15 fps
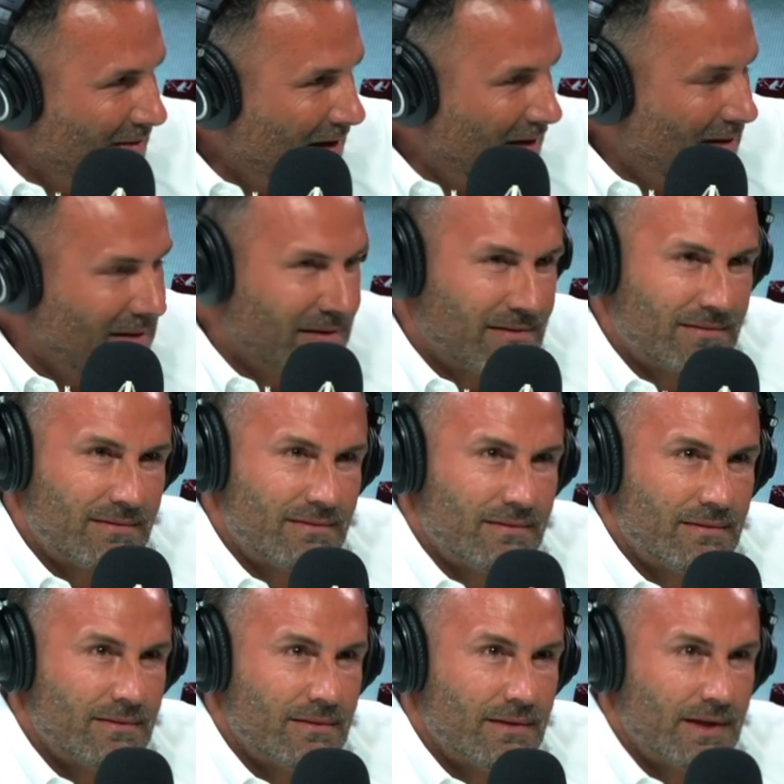Kong.
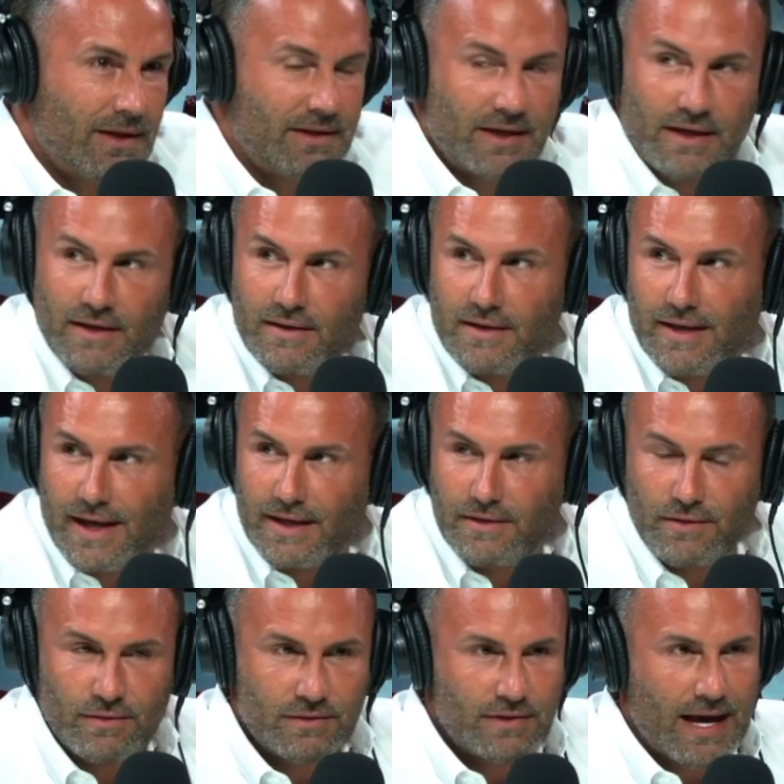At the end of the day,
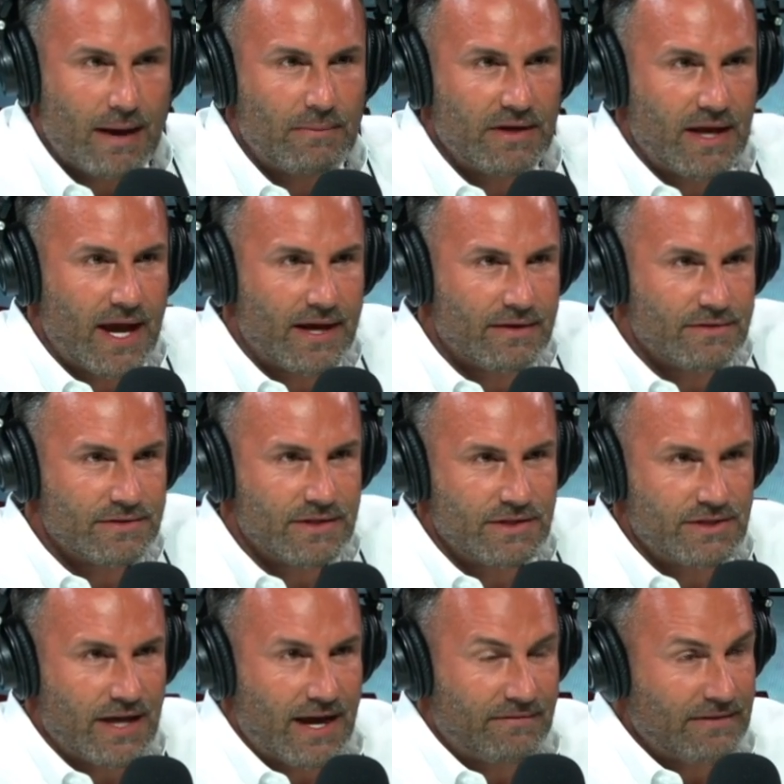dude, how many haters did
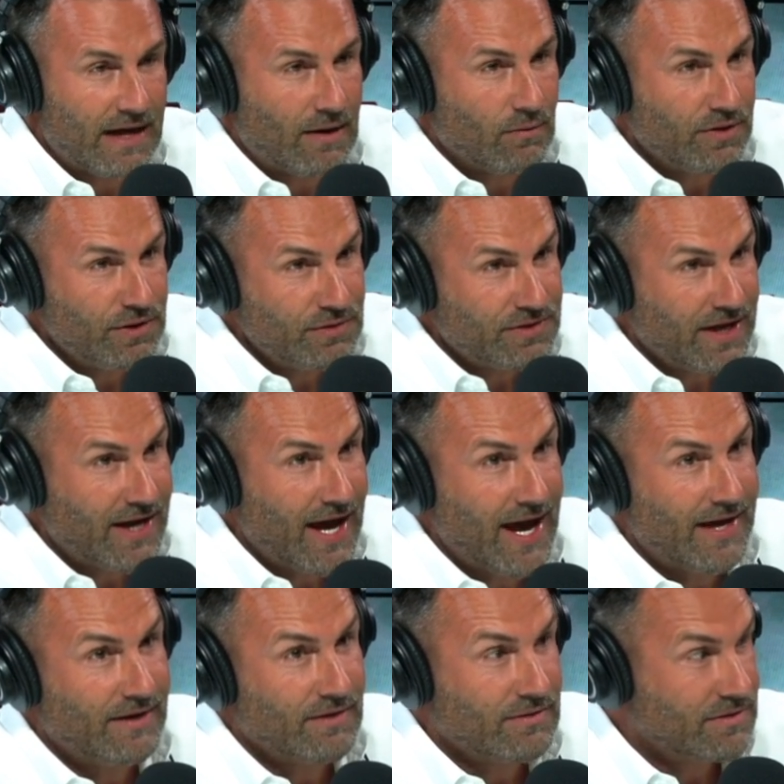you have? Now, when you say
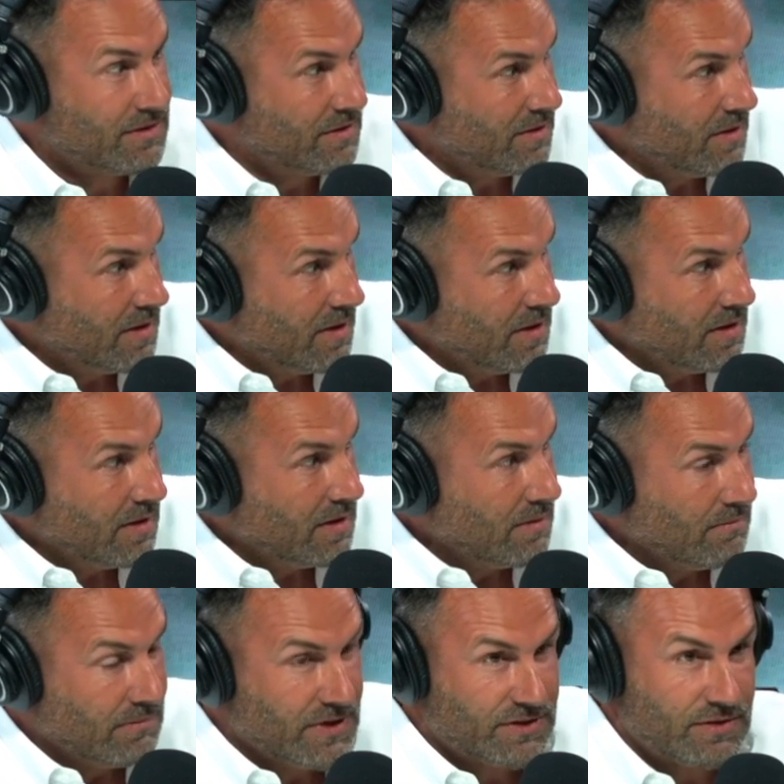haters,
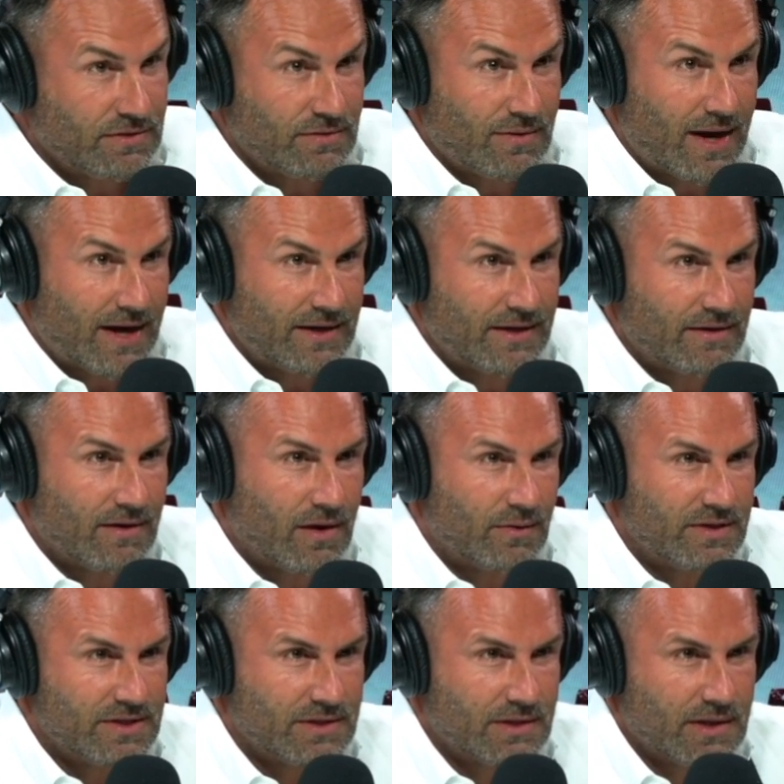Mr. Duran here
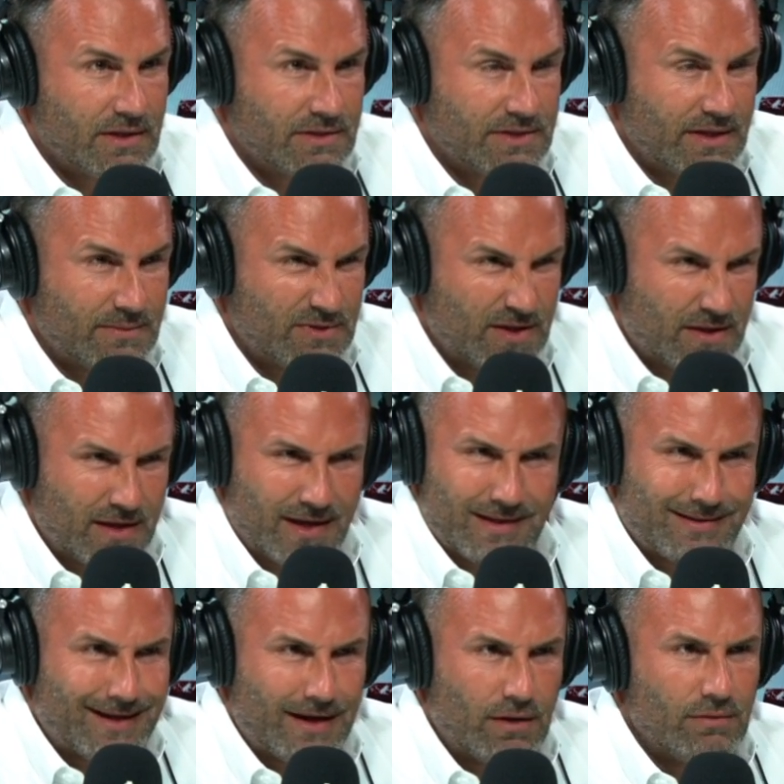always seems to
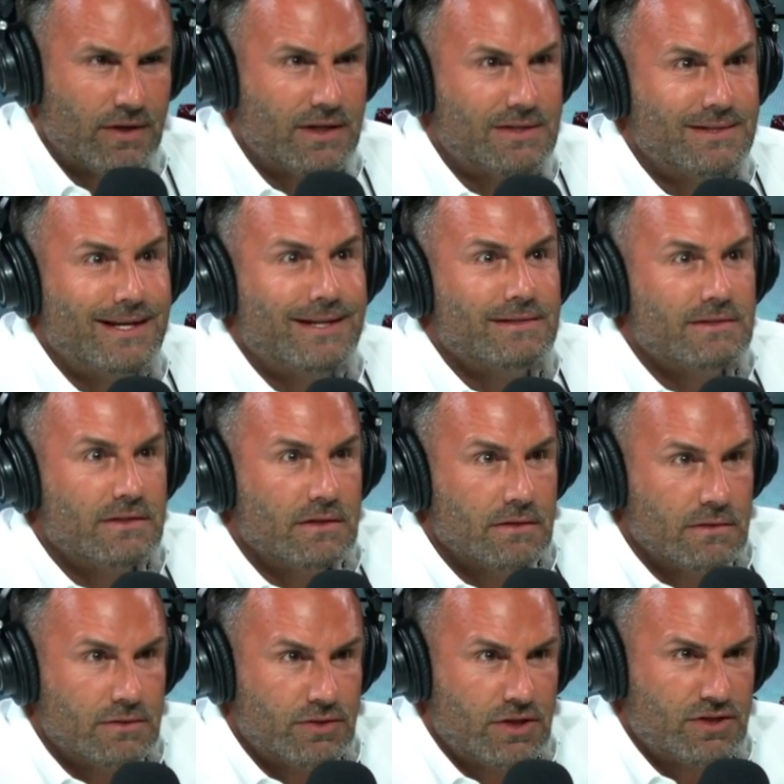think they don't exist.
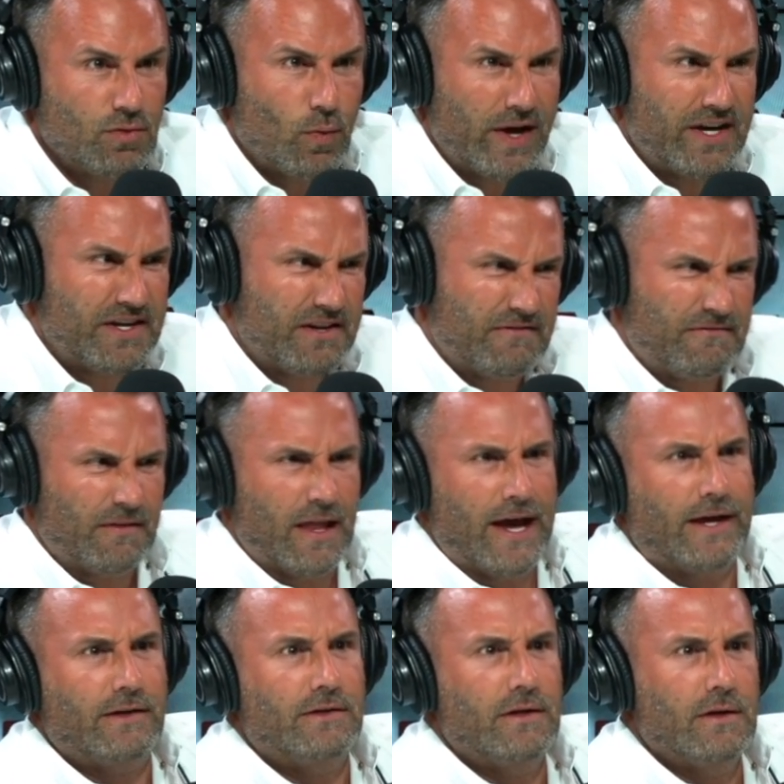It's just a way to
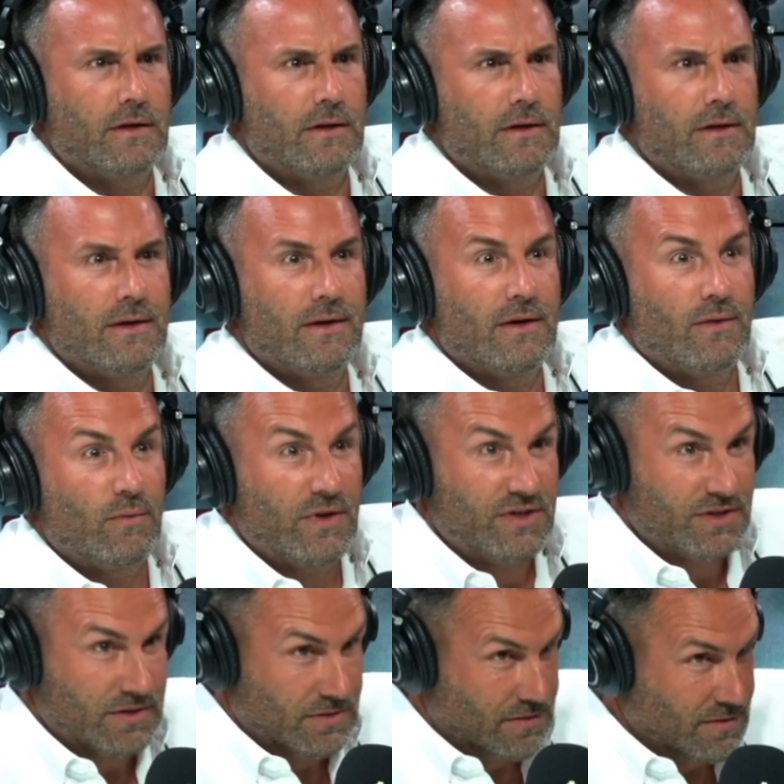deflect,
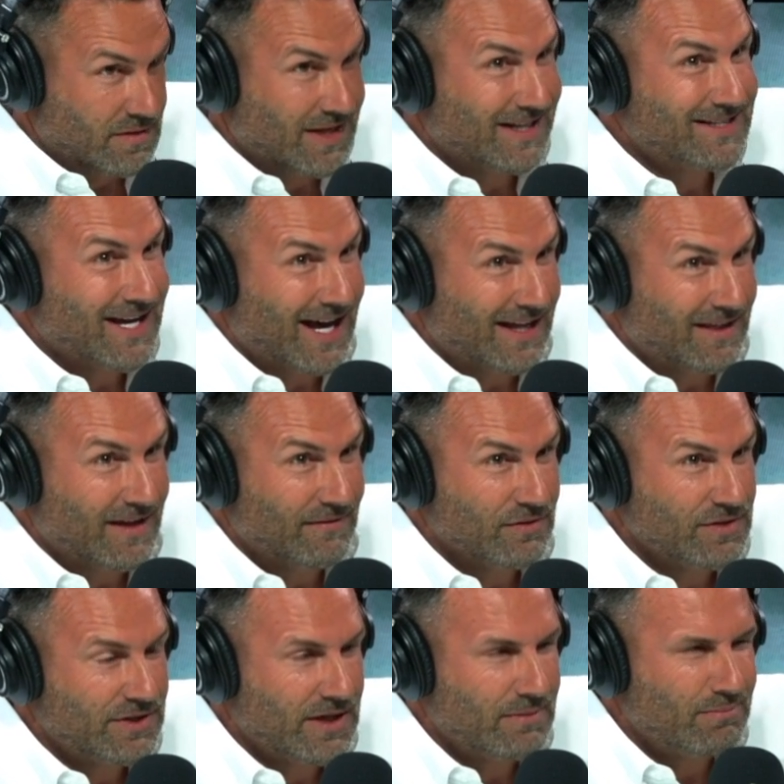which that's high level
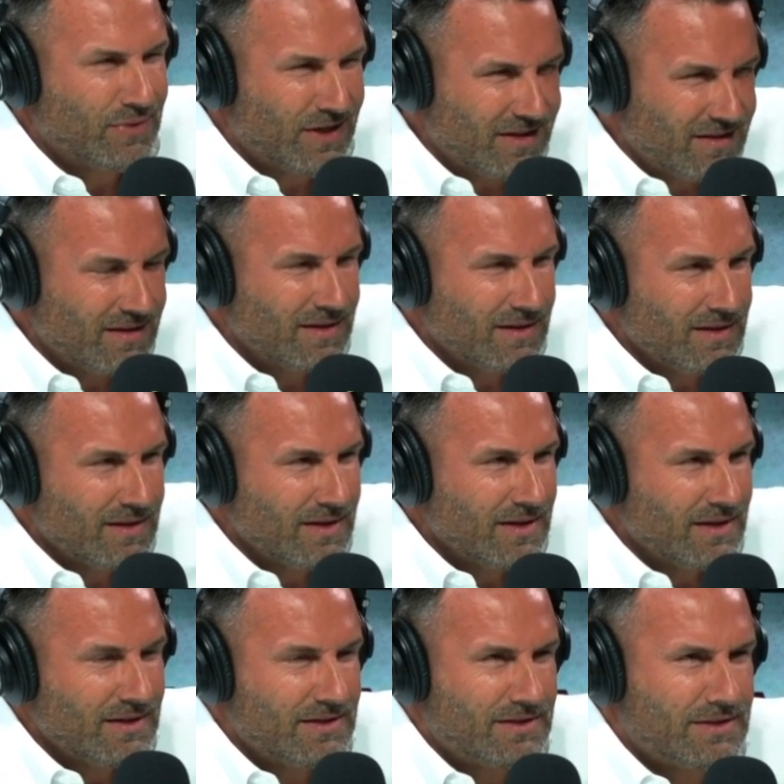shit, but
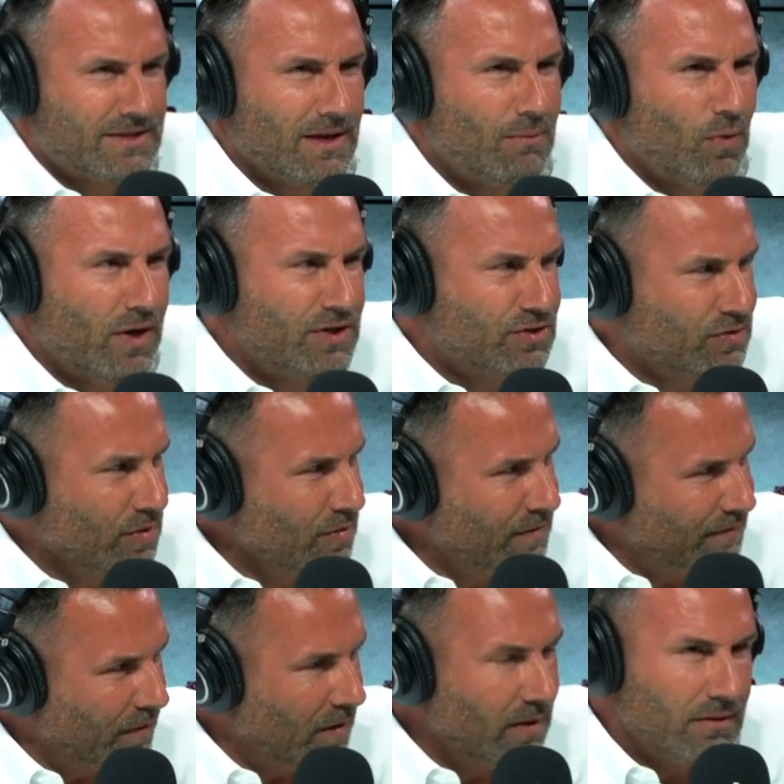somewhat
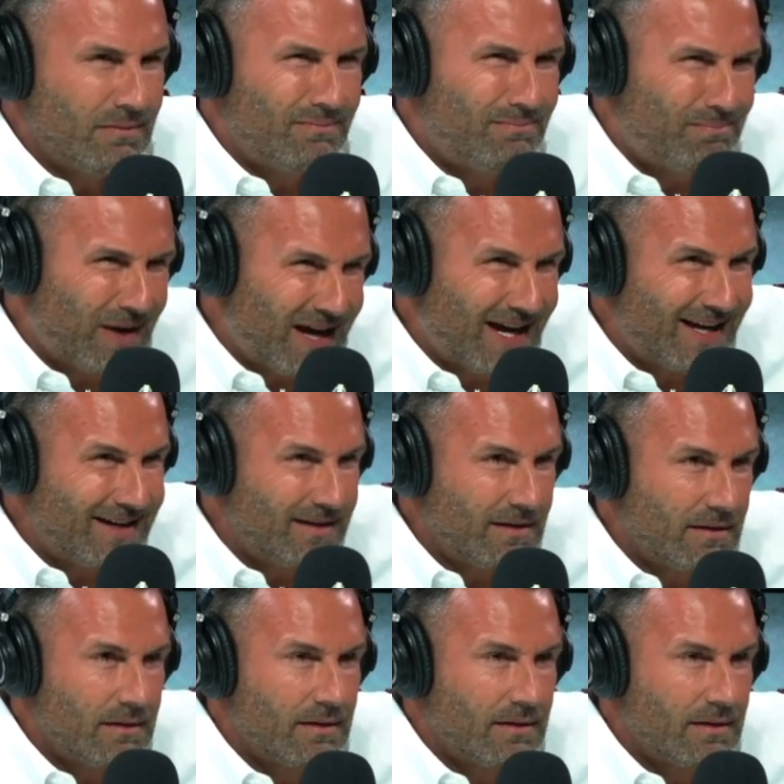truthful. But